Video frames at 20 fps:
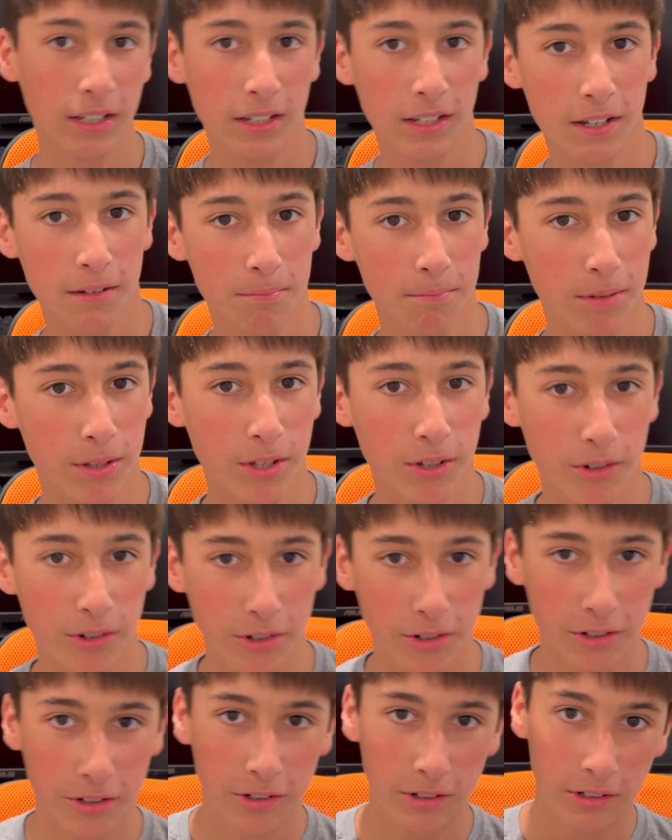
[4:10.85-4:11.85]

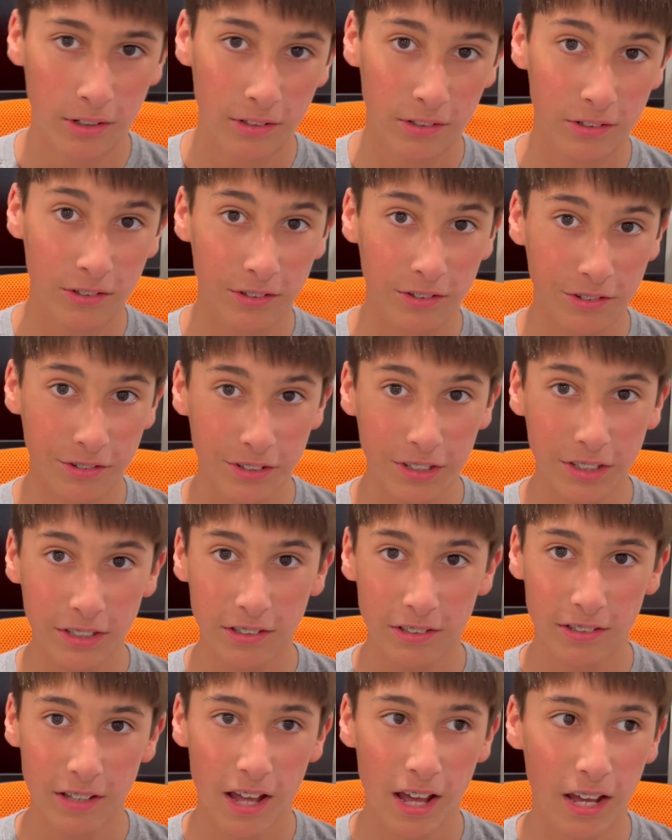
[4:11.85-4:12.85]
computer screen
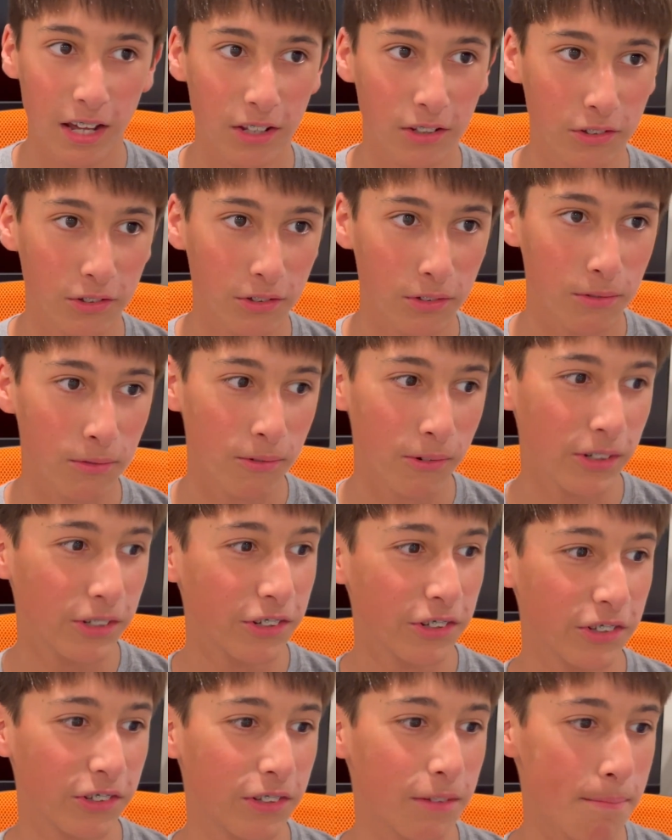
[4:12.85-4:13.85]
size, which
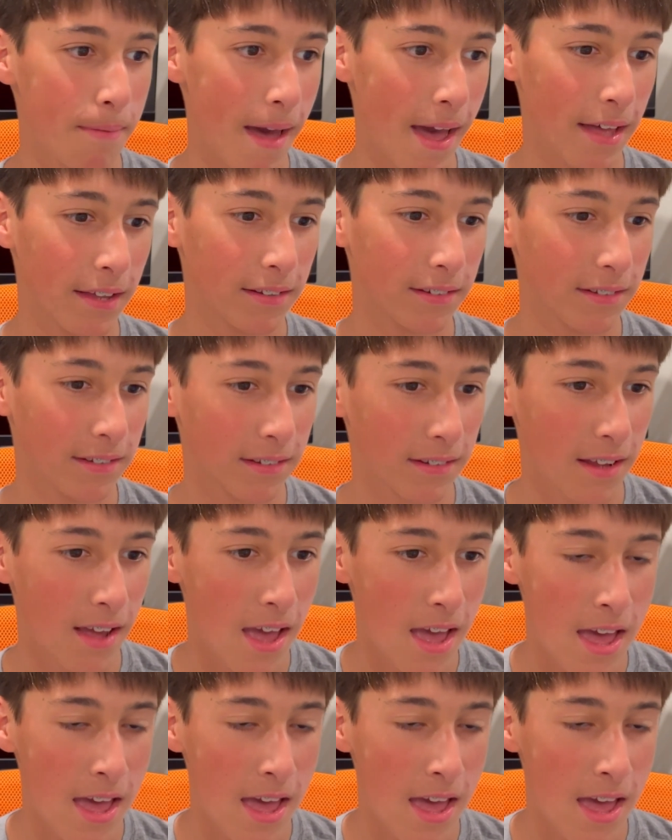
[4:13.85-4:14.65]
is the best?